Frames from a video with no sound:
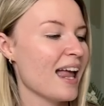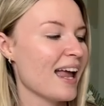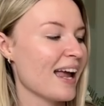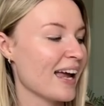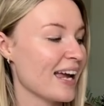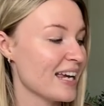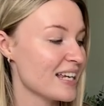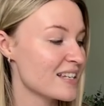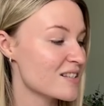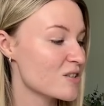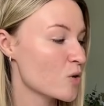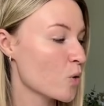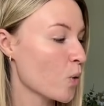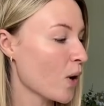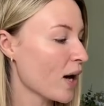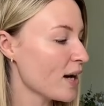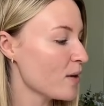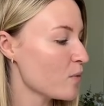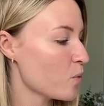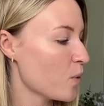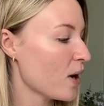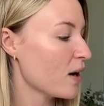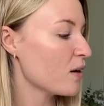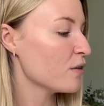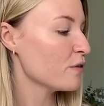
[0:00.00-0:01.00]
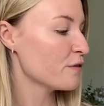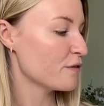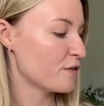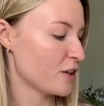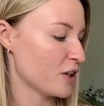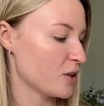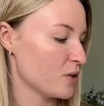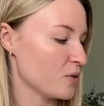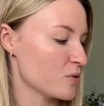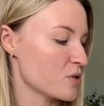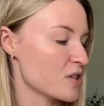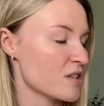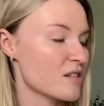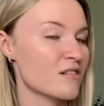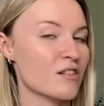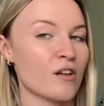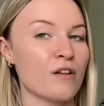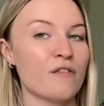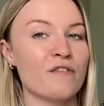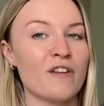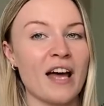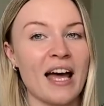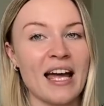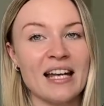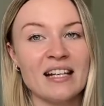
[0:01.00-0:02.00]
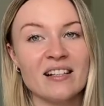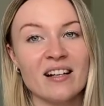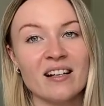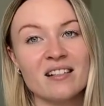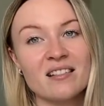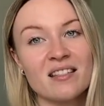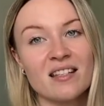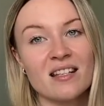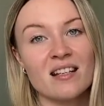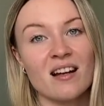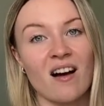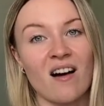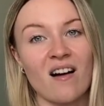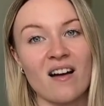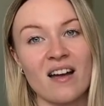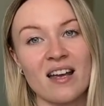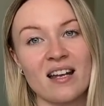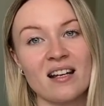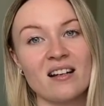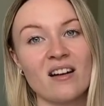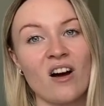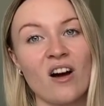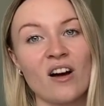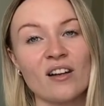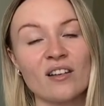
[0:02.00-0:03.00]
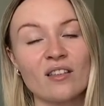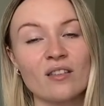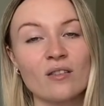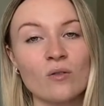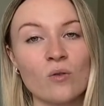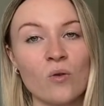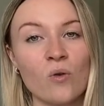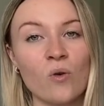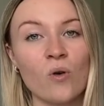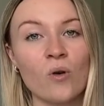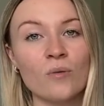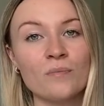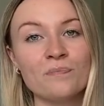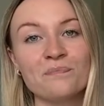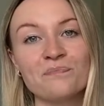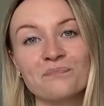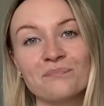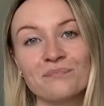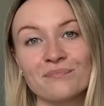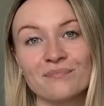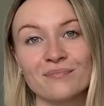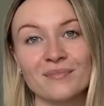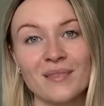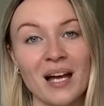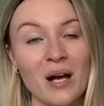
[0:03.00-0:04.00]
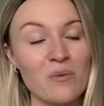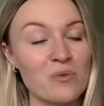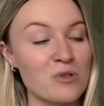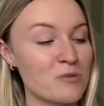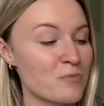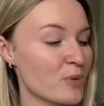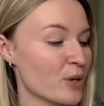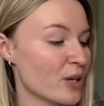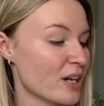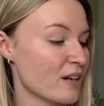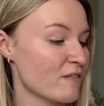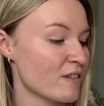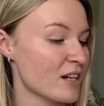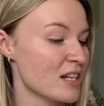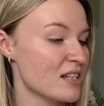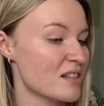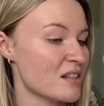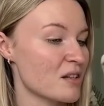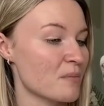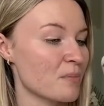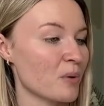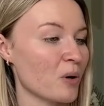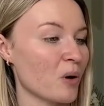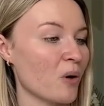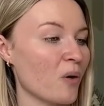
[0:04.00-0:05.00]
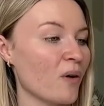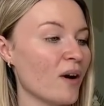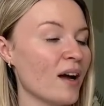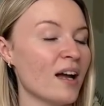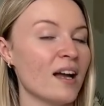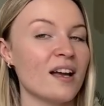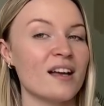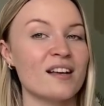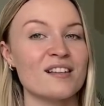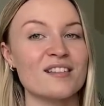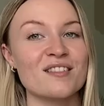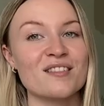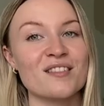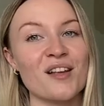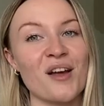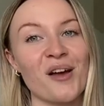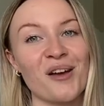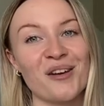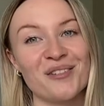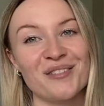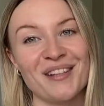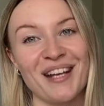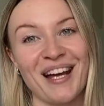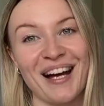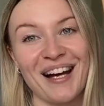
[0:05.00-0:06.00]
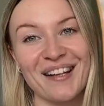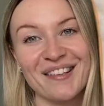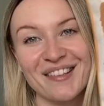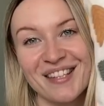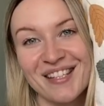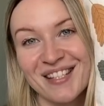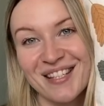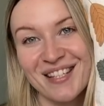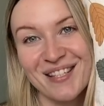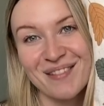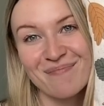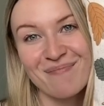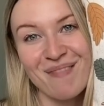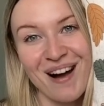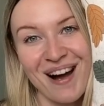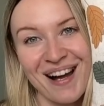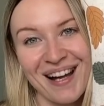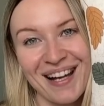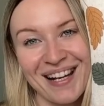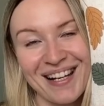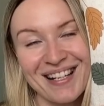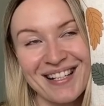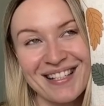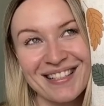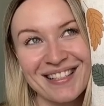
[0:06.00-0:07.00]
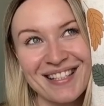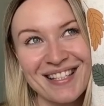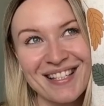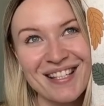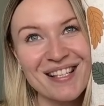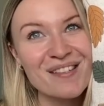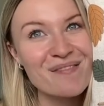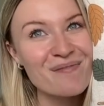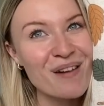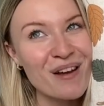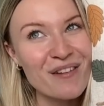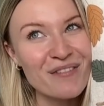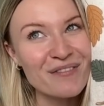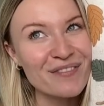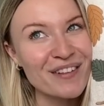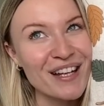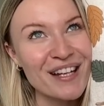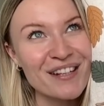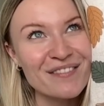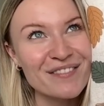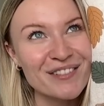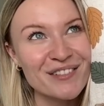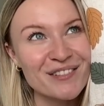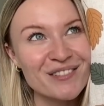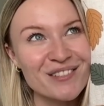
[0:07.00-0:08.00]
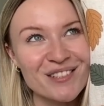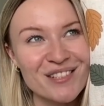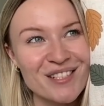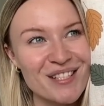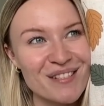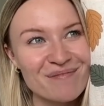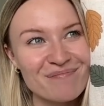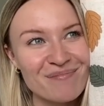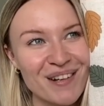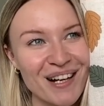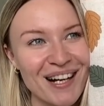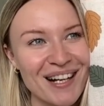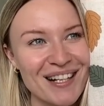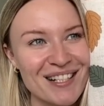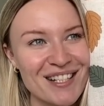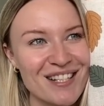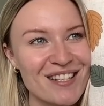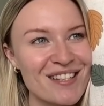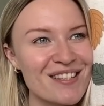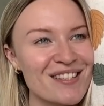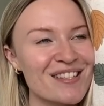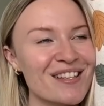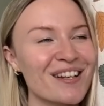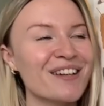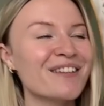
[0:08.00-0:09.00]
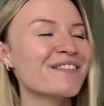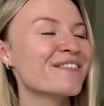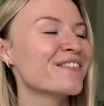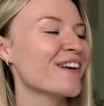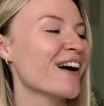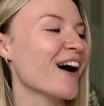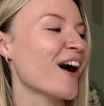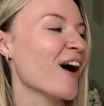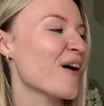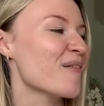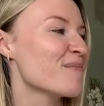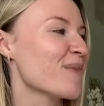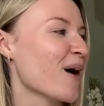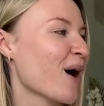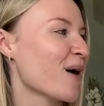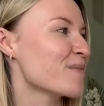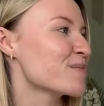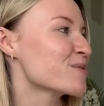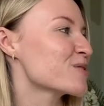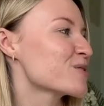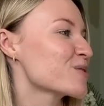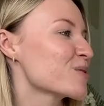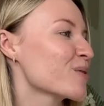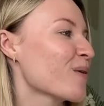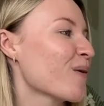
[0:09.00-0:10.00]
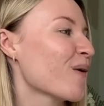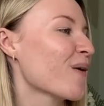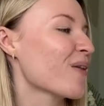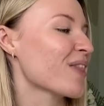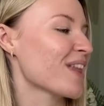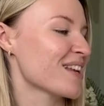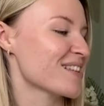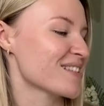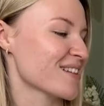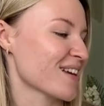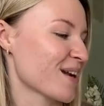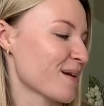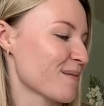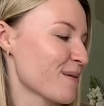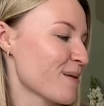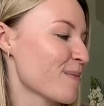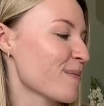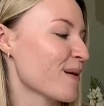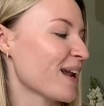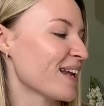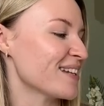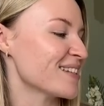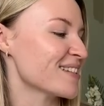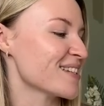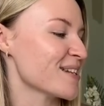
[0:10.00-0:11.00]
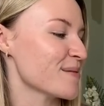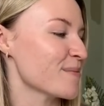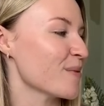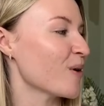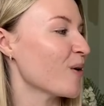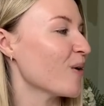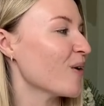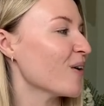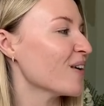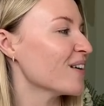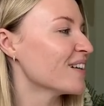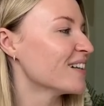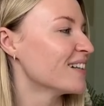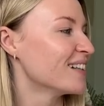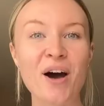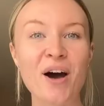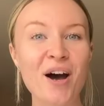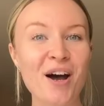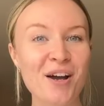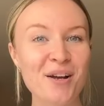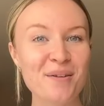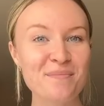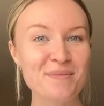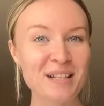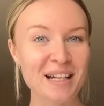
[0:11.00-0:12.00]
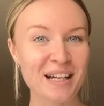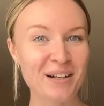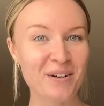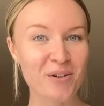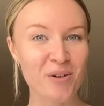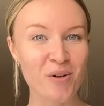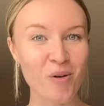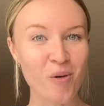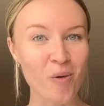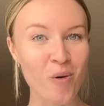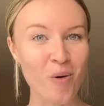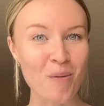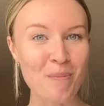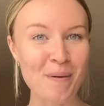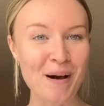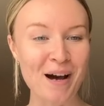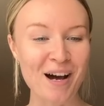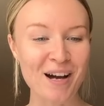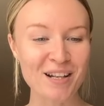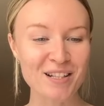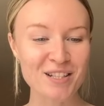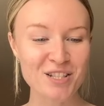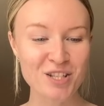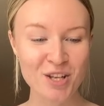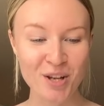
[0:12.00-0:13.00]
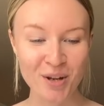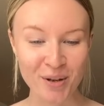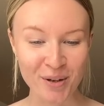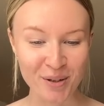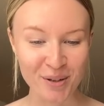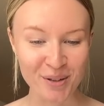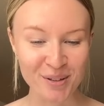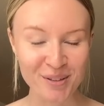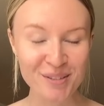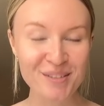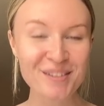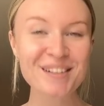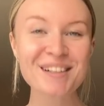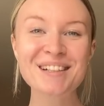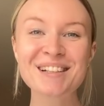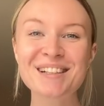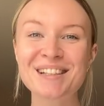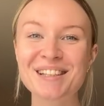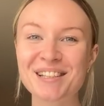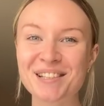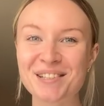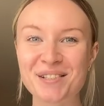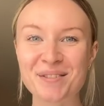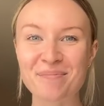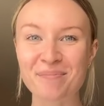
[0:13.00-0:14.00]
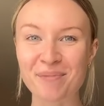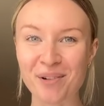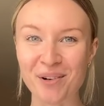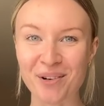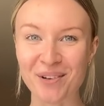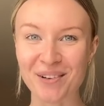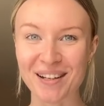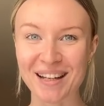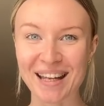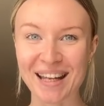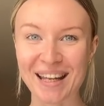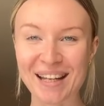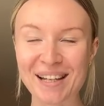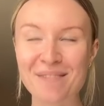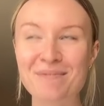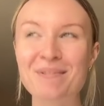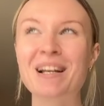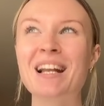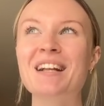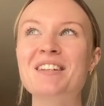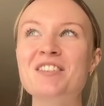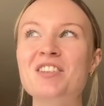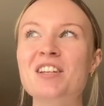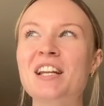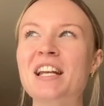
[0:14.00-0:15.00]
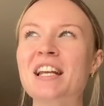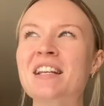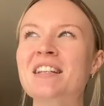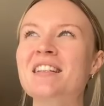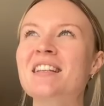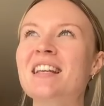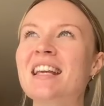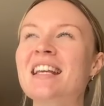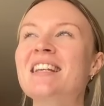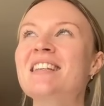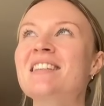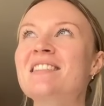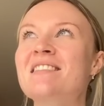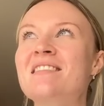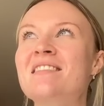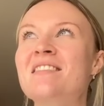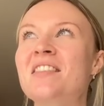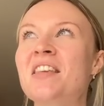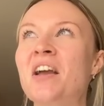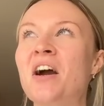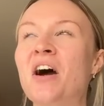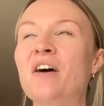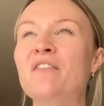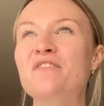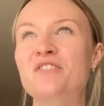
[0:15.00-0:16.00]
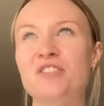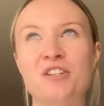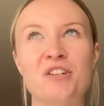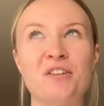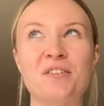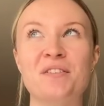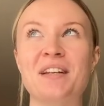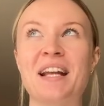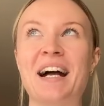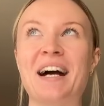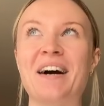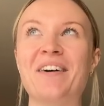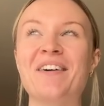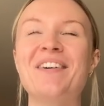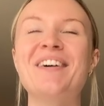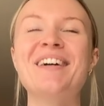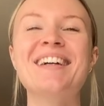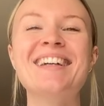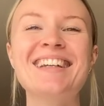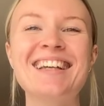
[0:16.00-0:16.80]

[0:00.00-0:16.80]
It's quite well filled, so for £8.99 I thought that was pretty reasonable. So yeah, this is my favourite autumn purchase so far, but I'm sure there's going to be plenty more. Home decor haul part two. Good morning. Well, actually, it is the afternoon now.